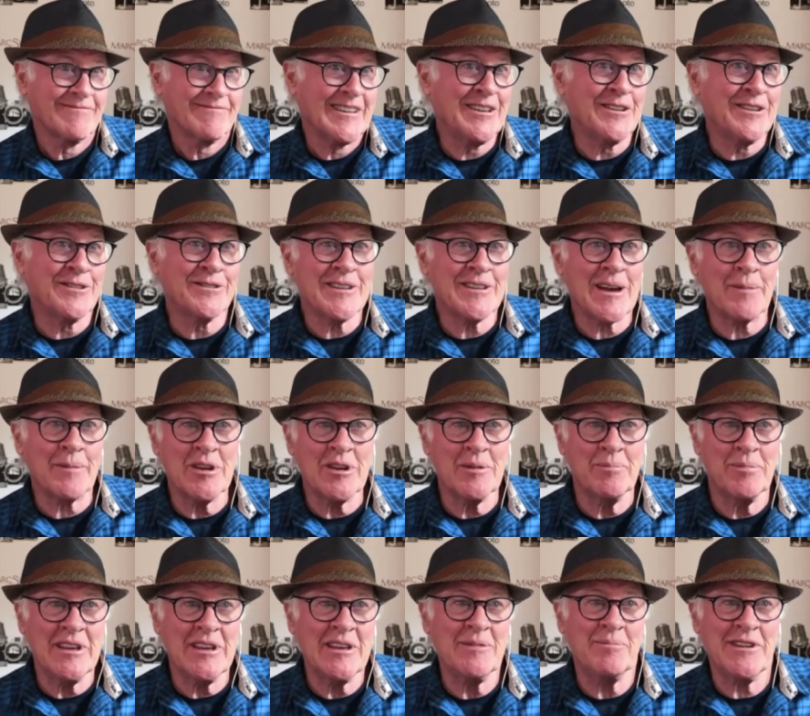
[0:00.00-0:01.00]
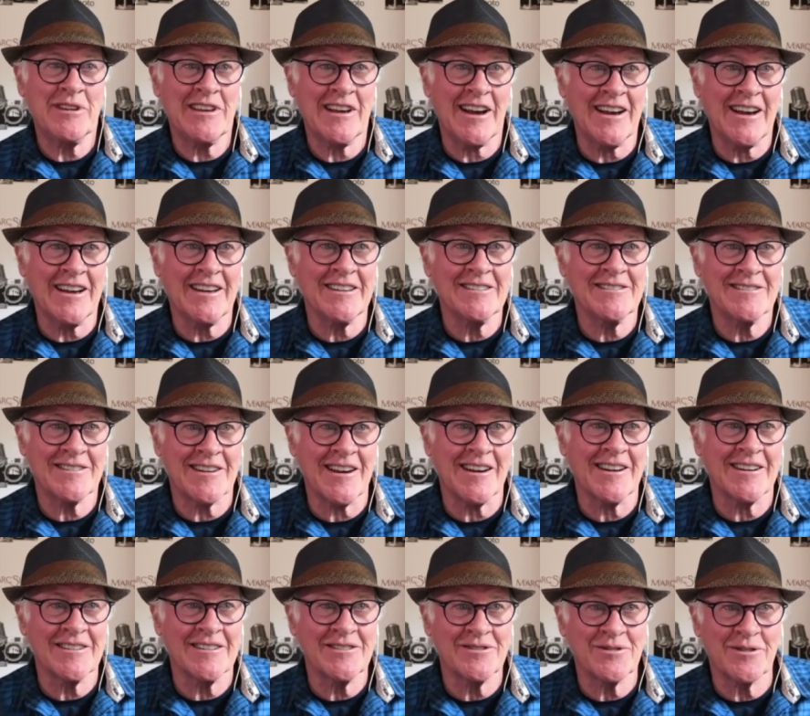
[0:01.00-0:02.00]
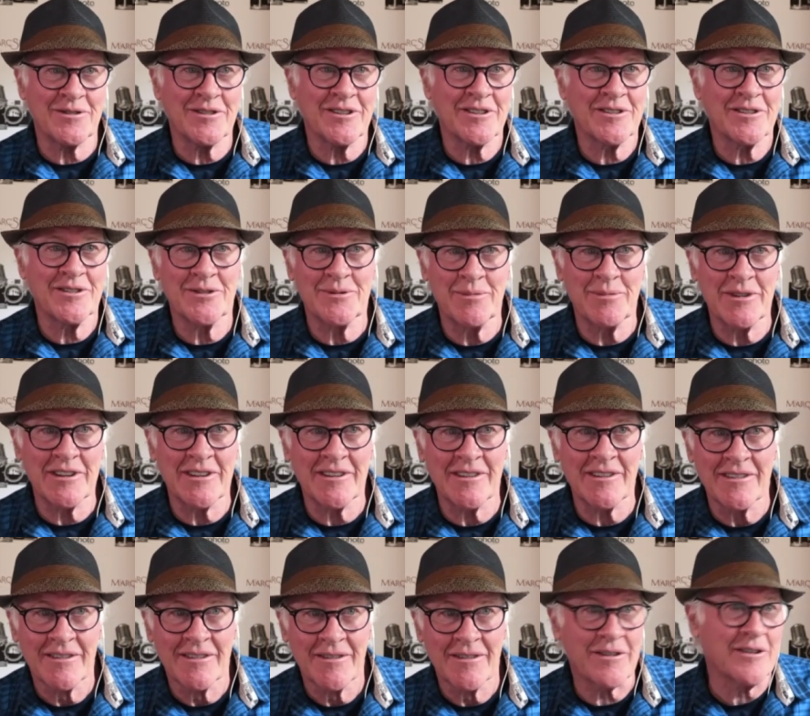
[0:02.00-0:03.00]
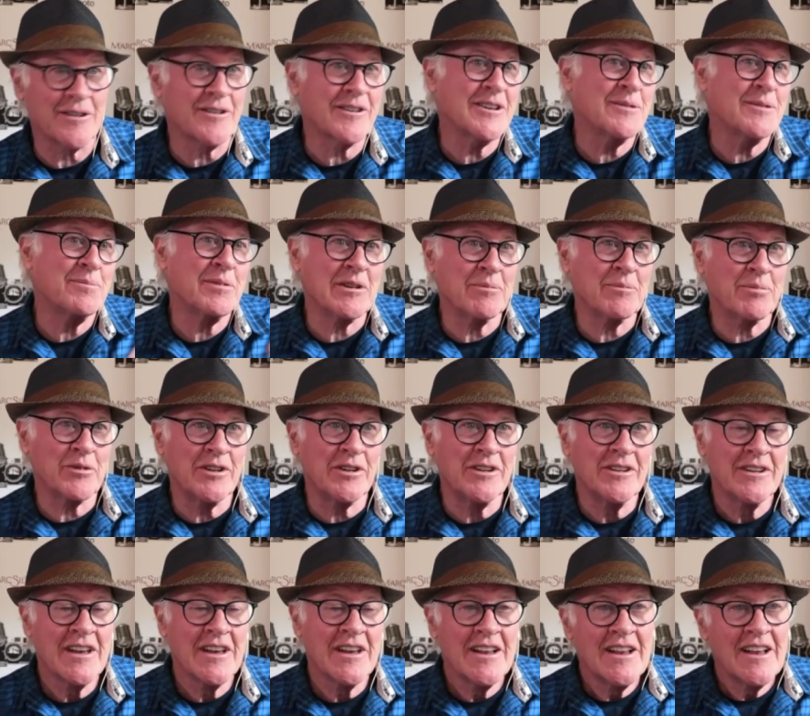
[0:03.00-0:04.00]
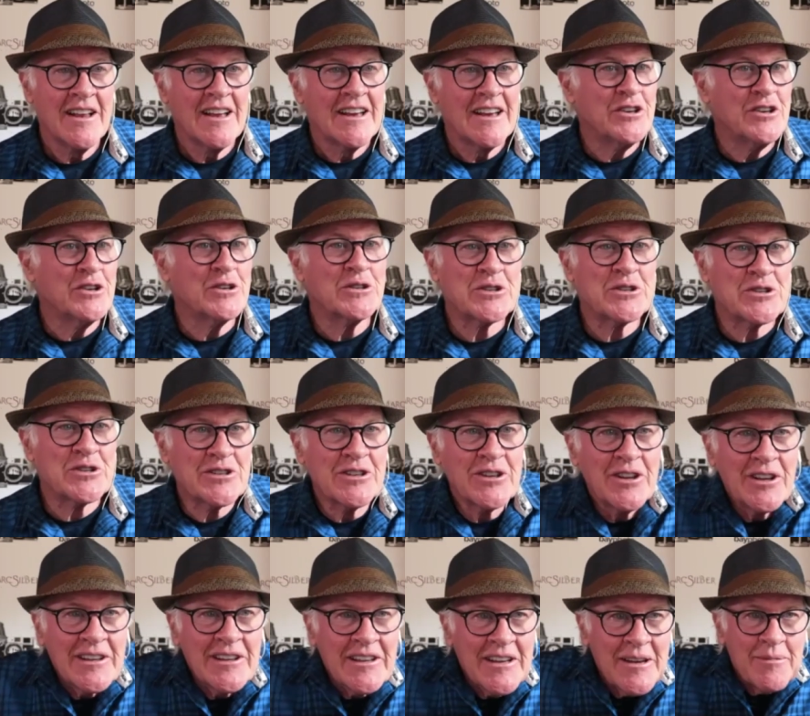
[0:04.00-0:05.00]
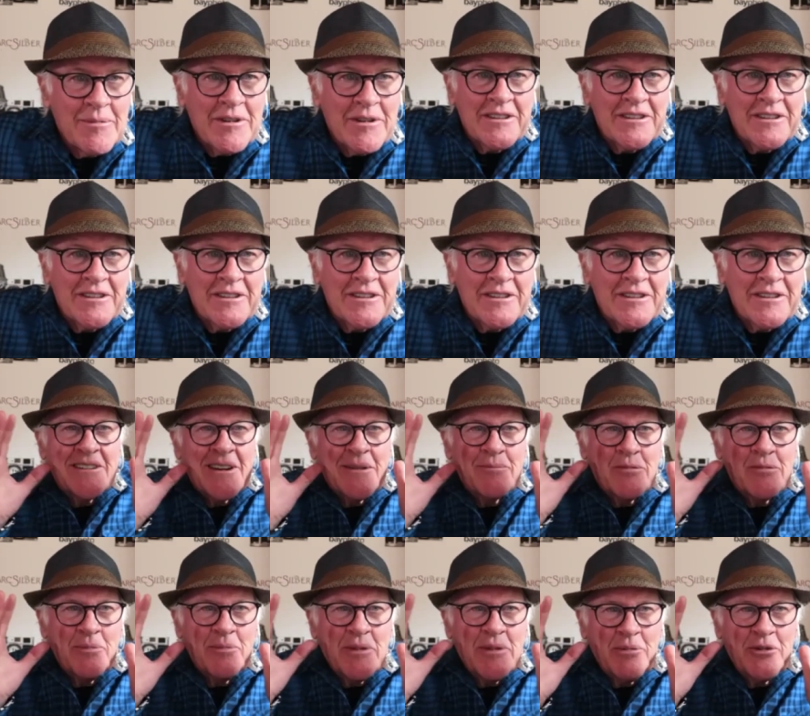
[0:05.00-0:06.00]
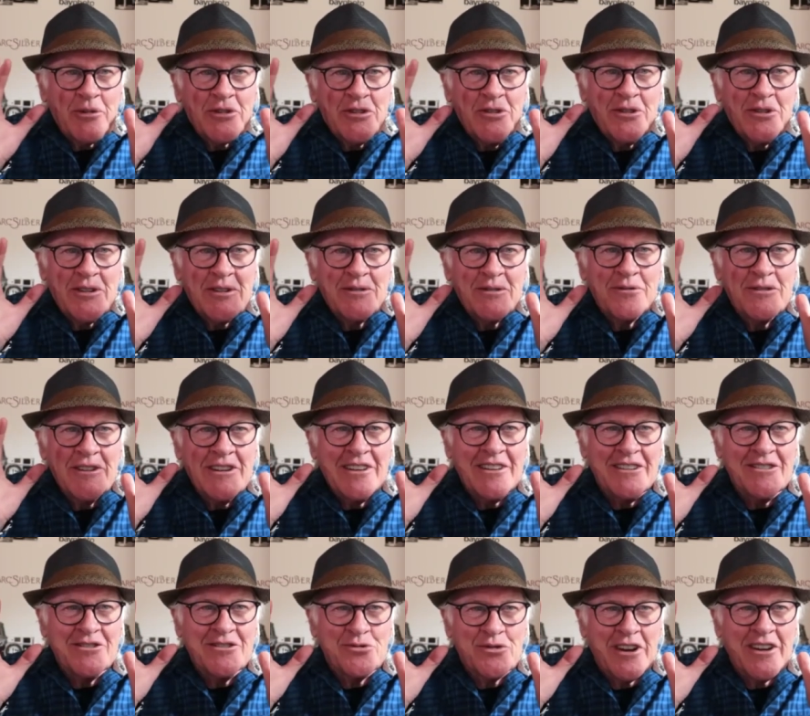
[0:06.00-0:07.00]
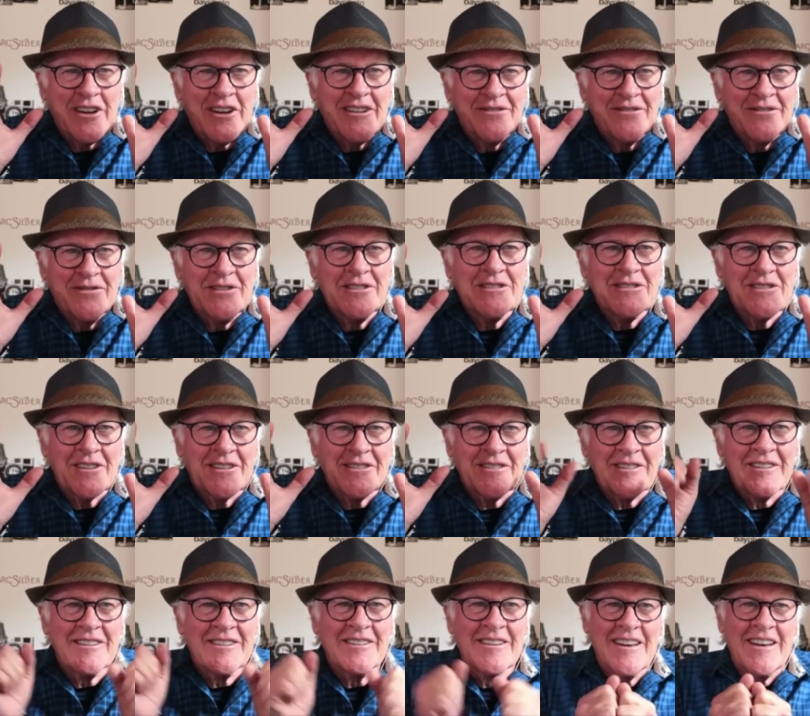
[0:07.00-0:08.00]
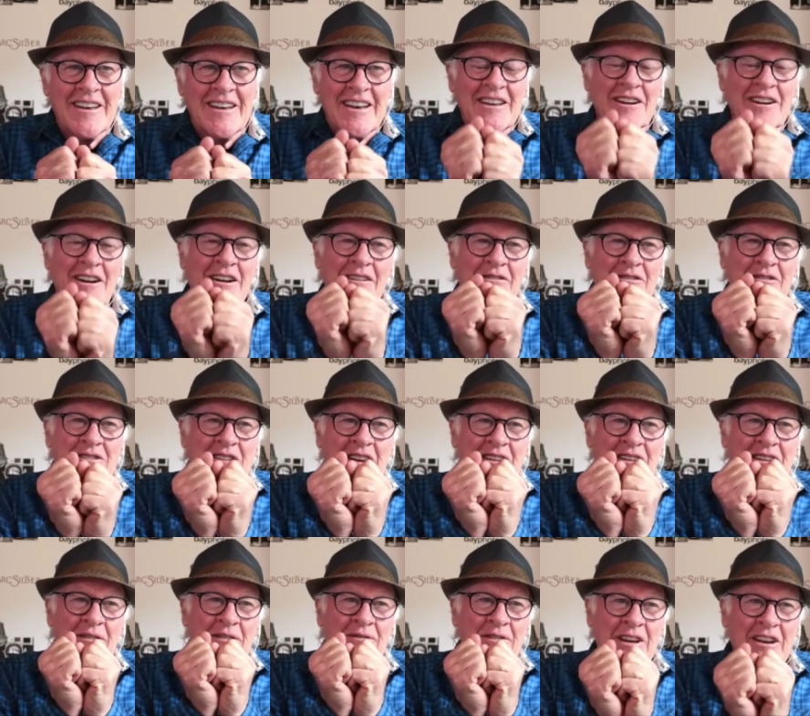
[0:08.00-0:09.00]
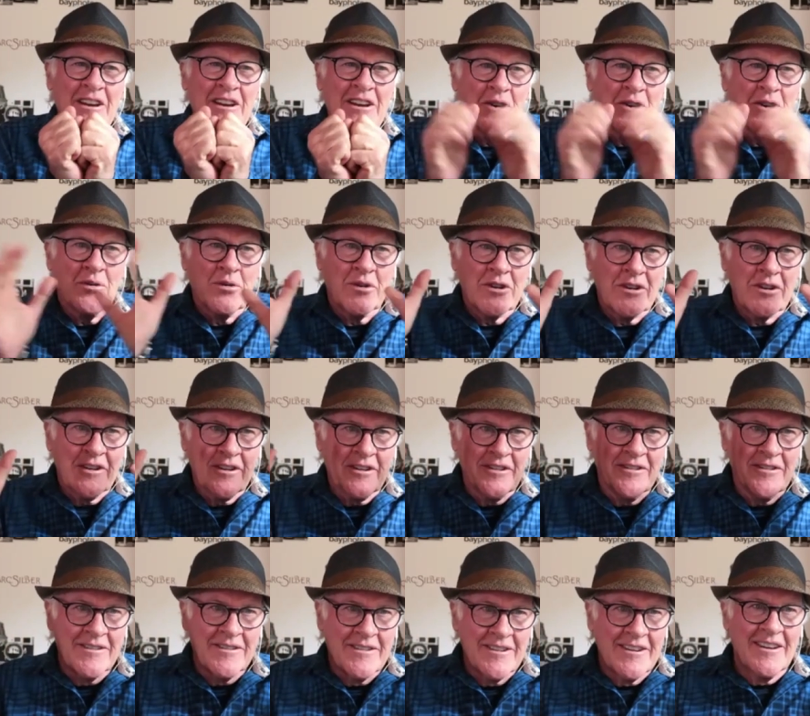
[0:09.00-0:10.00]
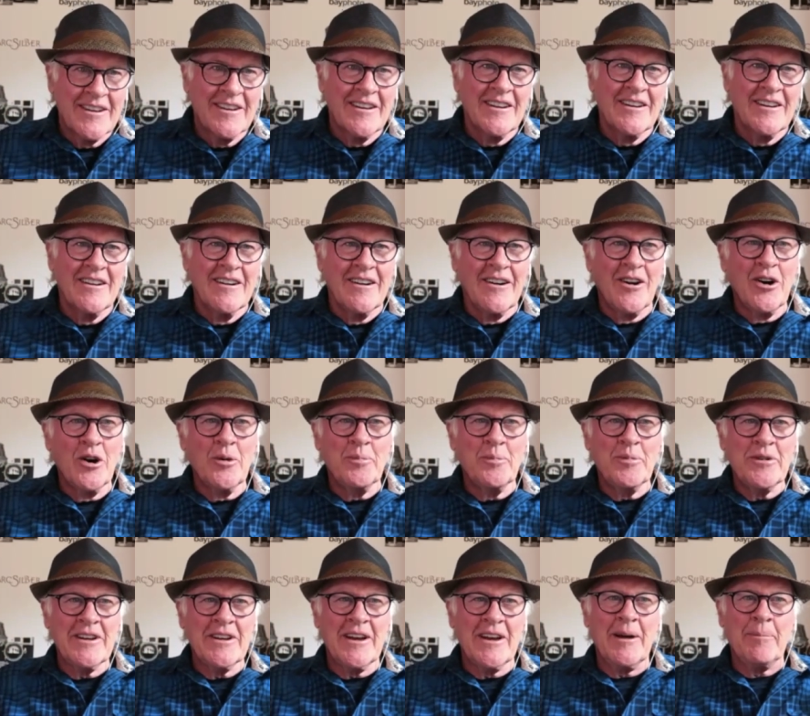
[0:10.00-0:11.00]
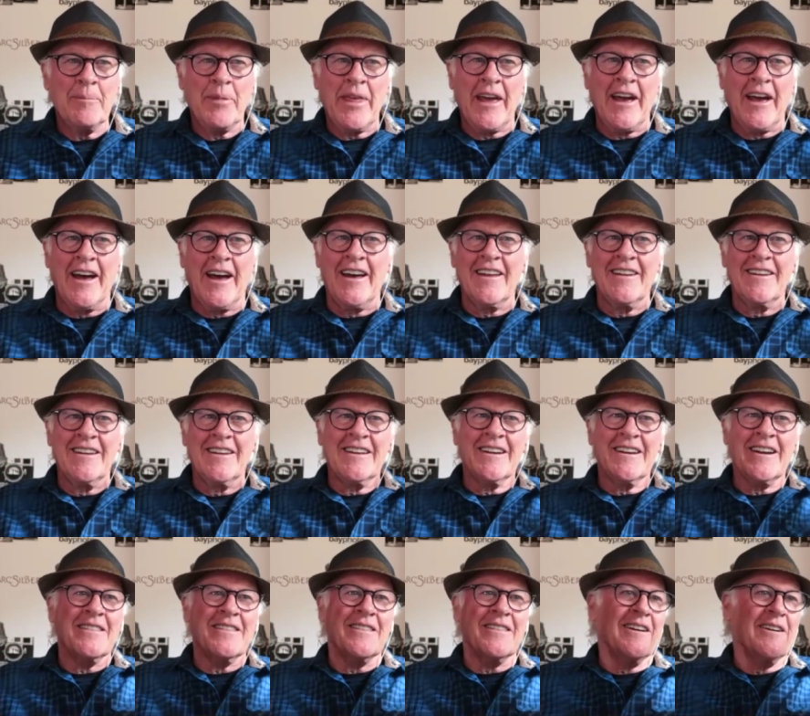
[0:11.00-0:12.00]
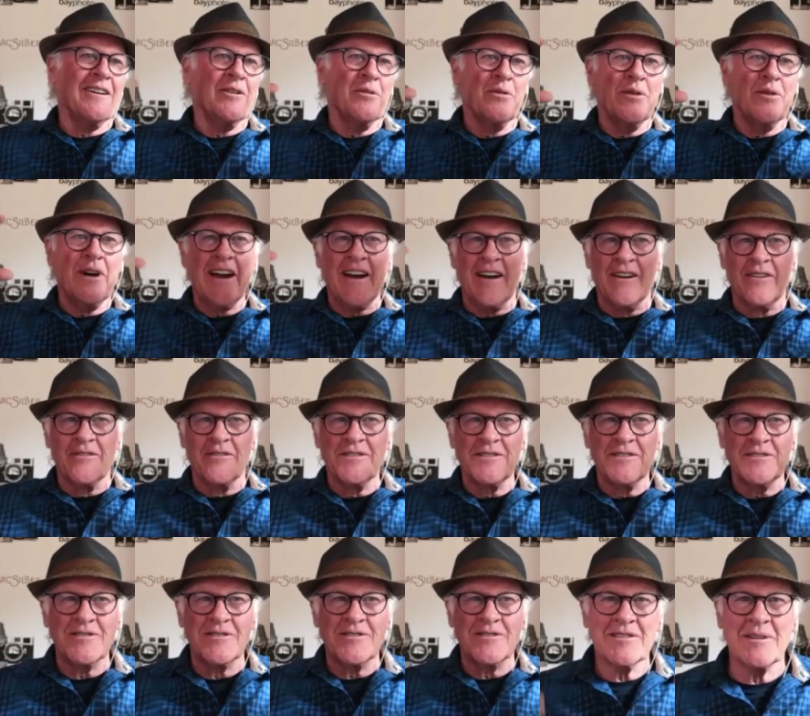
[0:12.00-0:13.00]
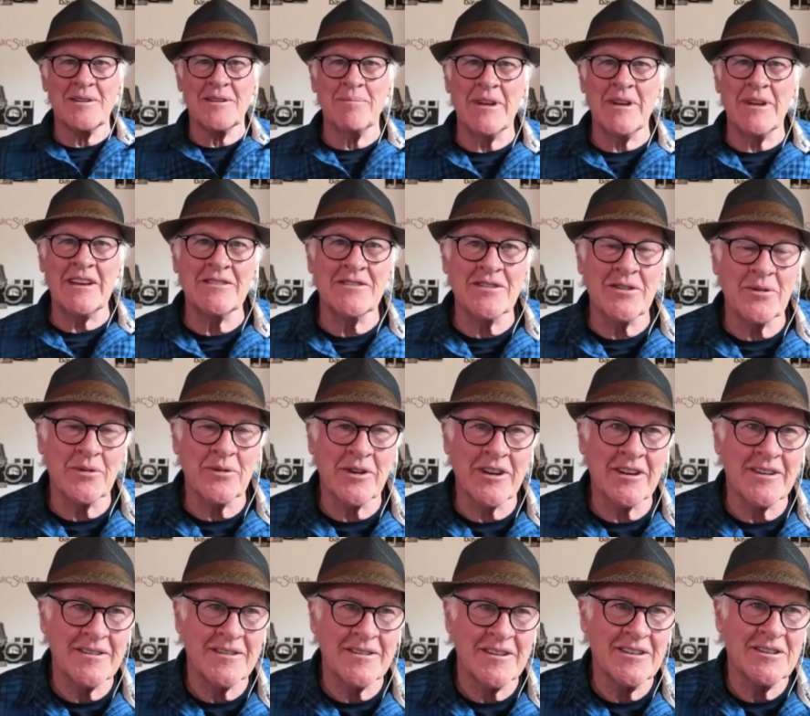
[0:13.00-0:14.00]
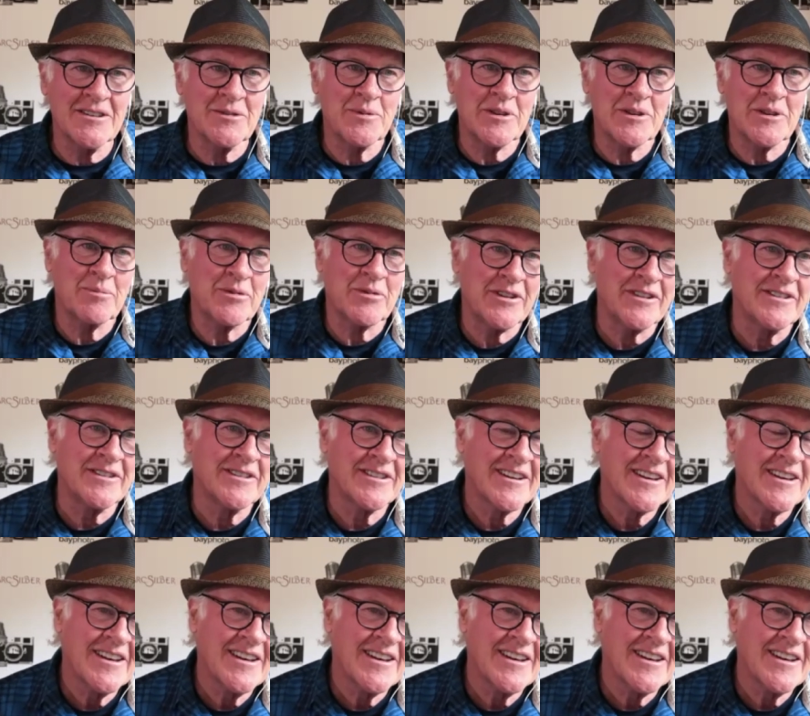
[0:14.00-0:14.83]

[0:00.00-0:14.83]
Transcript: you know, WPPI size, or it could be 30 people, you're still limited to the number of people you can reach, right? Physically. And all of a sudden the video world opened up that. And I thought, wow, this is an amazing way to teach people.